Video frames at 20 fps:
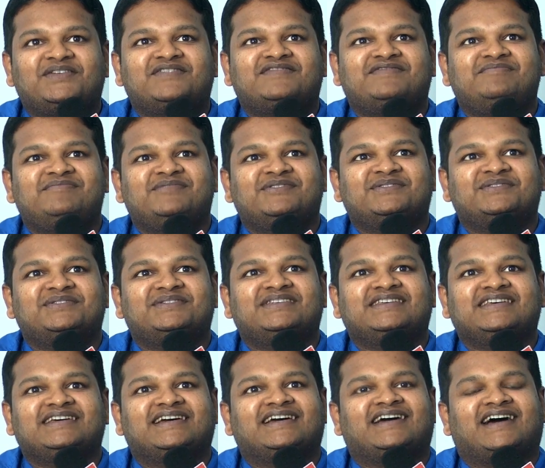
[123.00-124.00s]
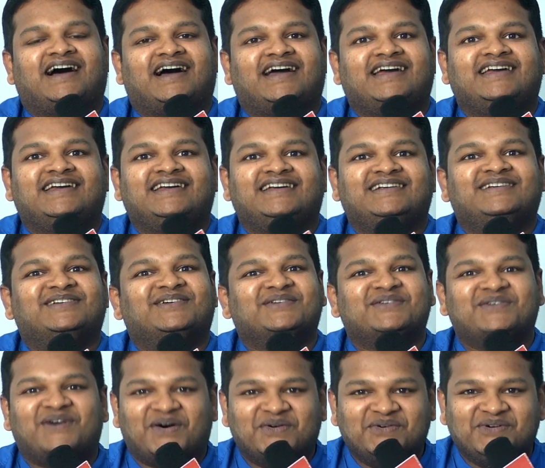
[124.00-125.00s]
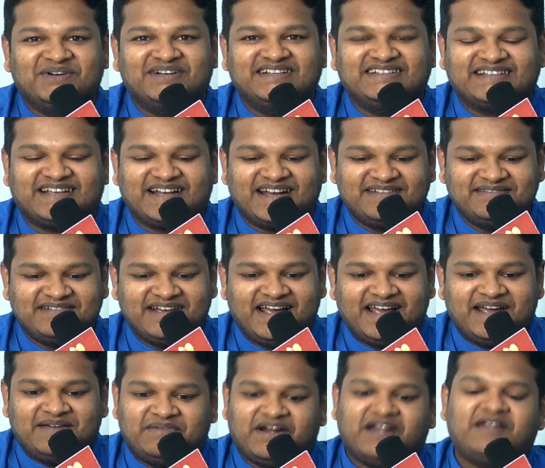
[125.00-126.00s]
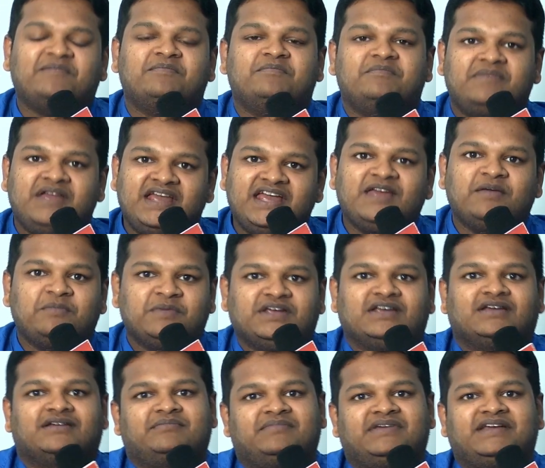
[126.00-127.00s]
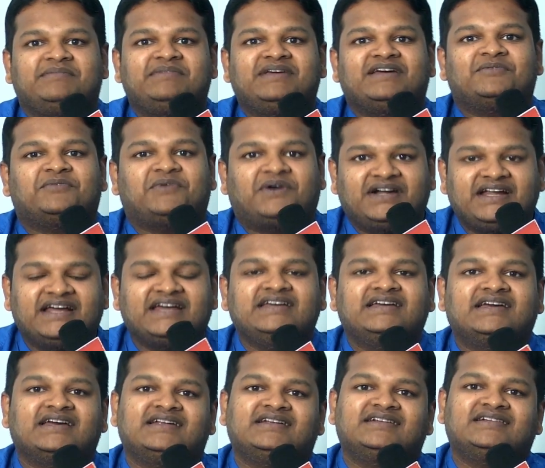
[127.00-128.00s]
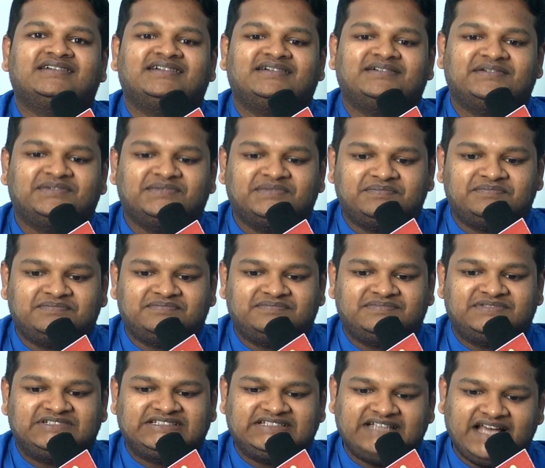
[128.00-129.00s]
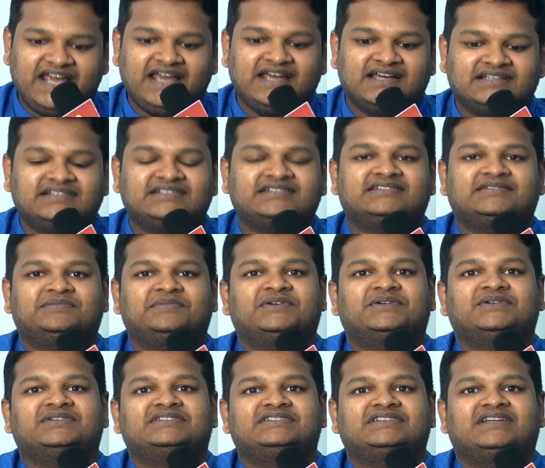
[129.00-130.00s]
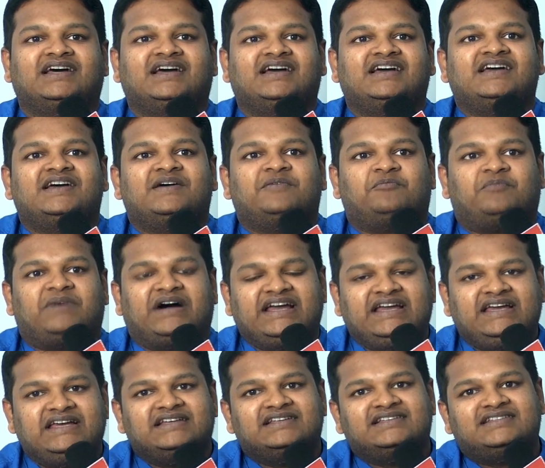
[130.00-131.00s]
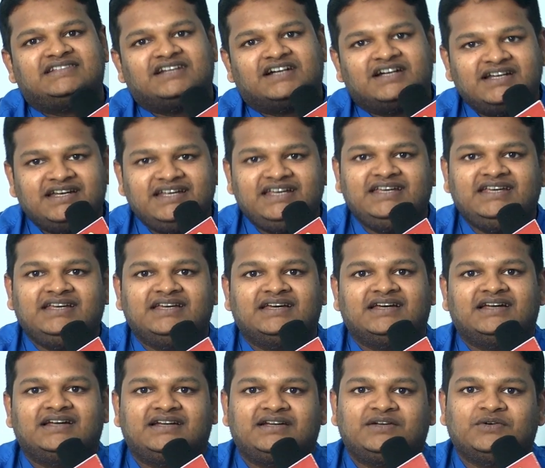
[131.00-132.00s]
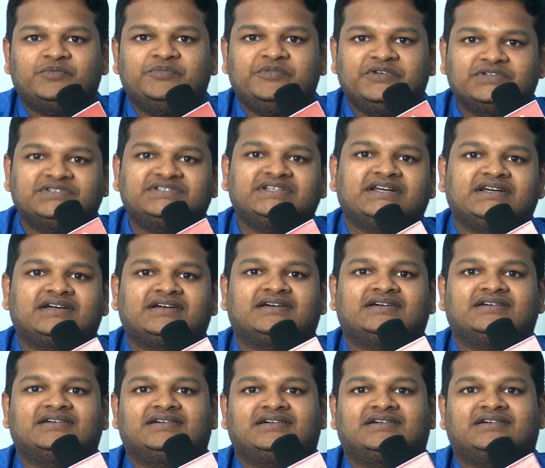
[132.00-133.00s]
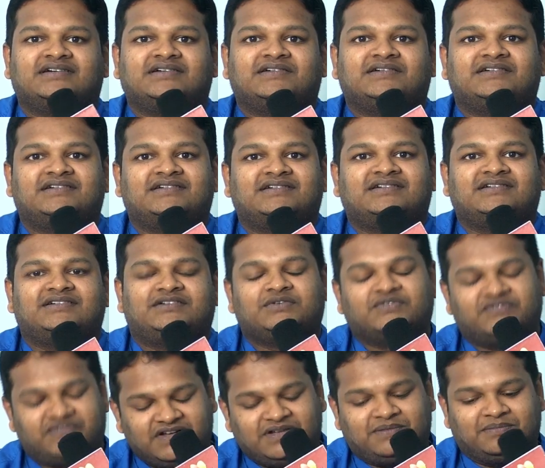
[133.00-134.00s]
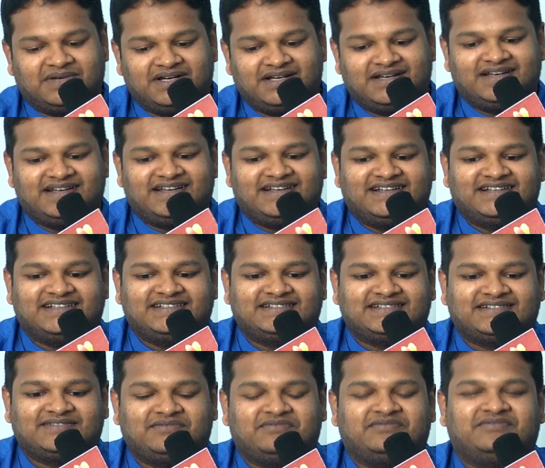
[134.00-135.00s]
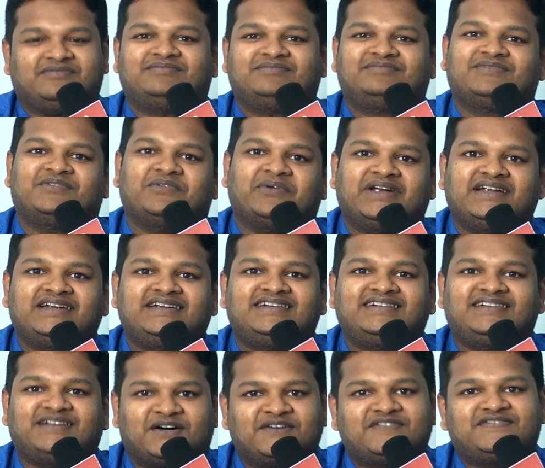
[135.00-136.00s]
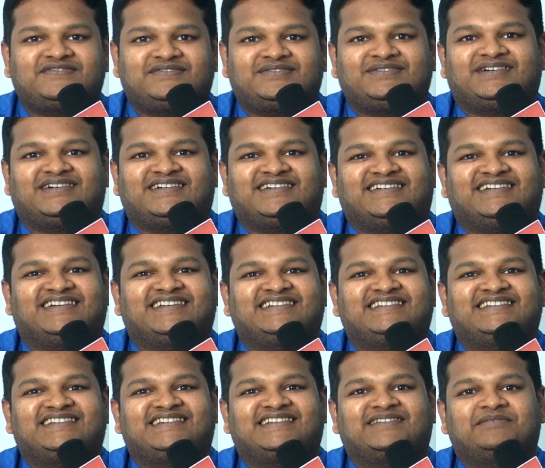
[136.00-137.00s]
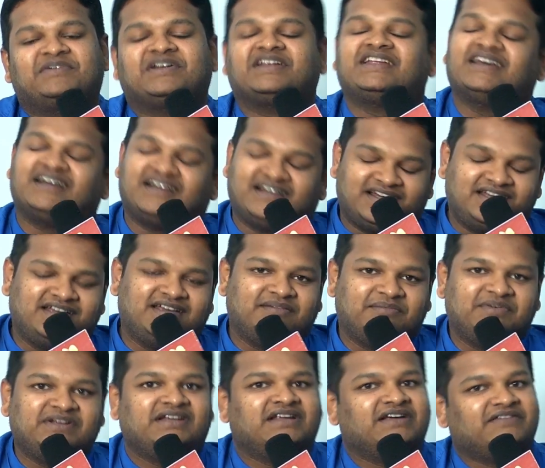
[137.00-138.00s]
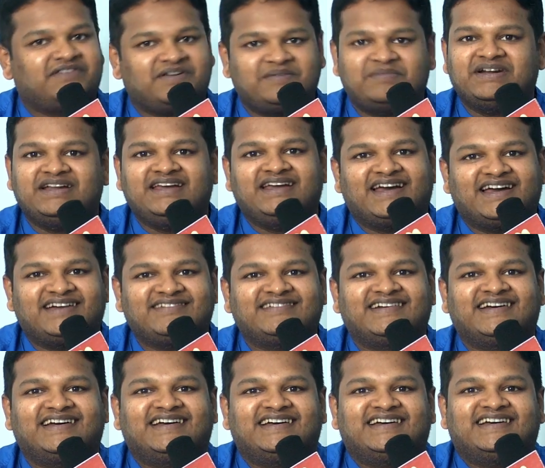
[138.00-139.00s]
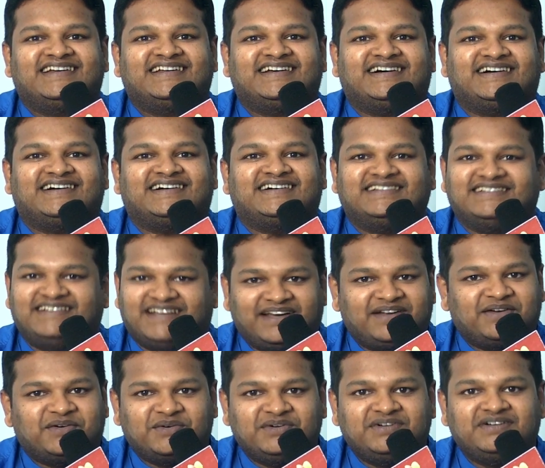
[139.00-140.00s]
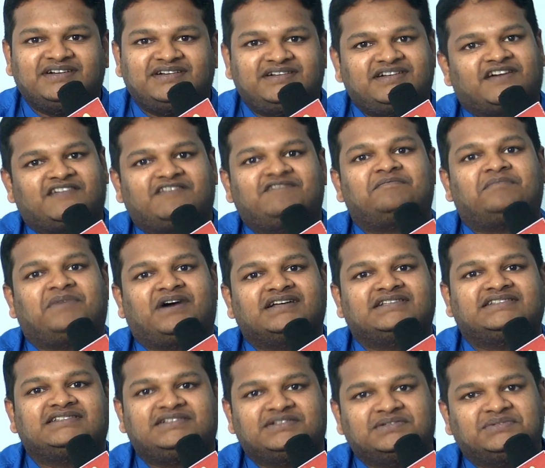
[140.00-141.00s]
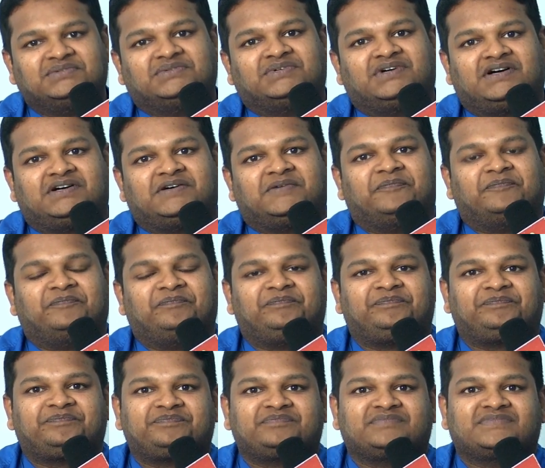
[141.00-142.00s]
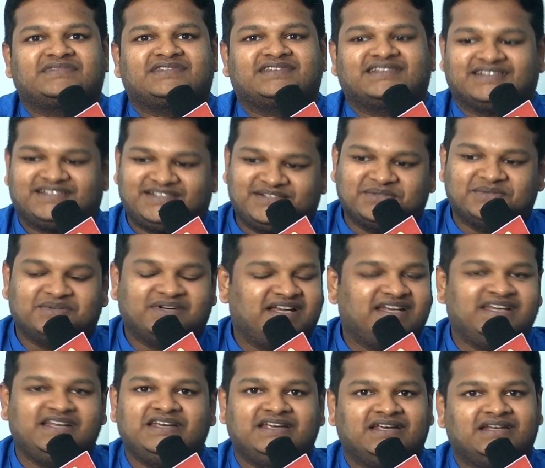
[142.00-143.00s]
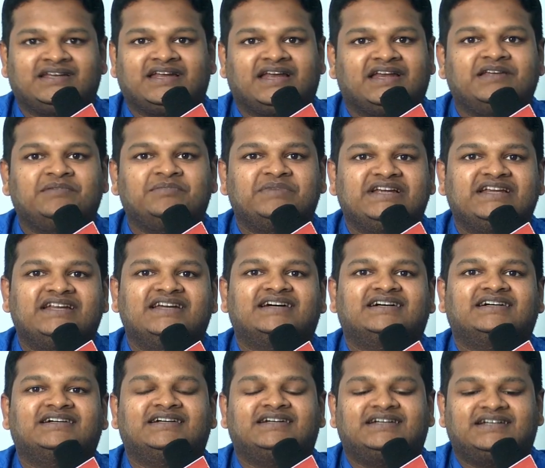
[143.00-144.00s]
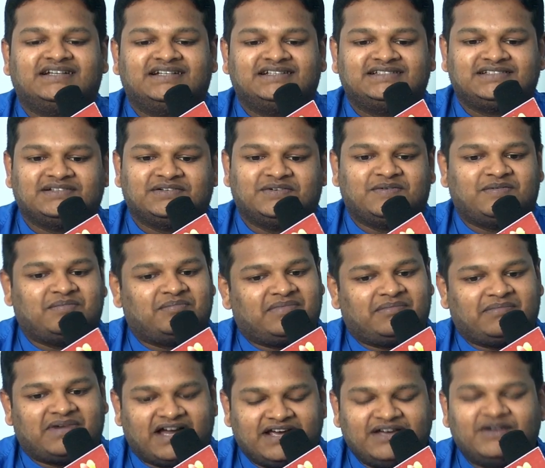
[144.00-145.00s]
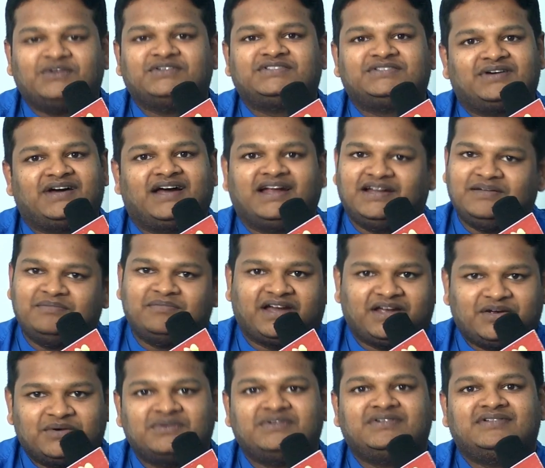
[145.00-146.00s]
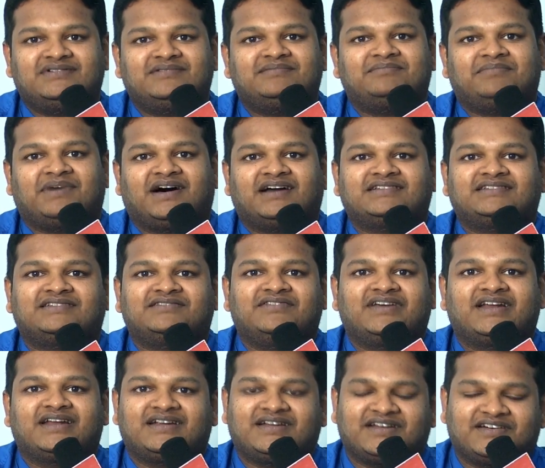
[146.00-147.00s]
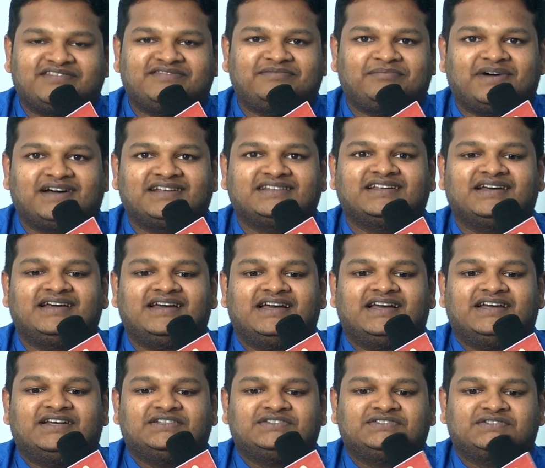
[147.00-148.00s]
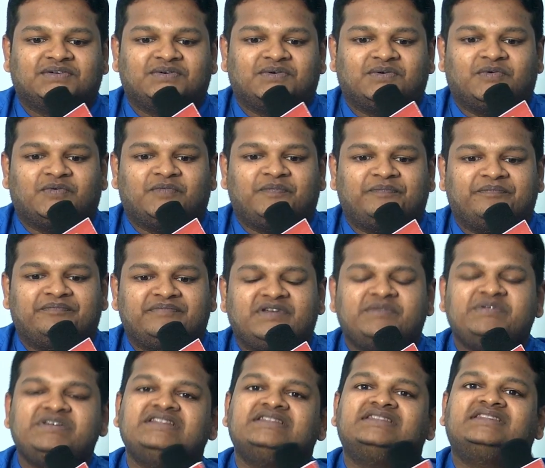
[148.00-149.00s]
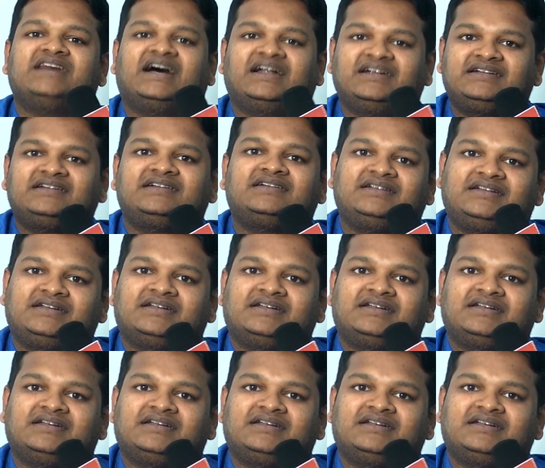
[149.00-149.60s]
of music, I don't know how to describe, but maybe what I can say is, because my journey to music to film is quite tough. But yeah, I mean everybody have their own tough path to in any media. So I also had my own path, very tough path. So maybe that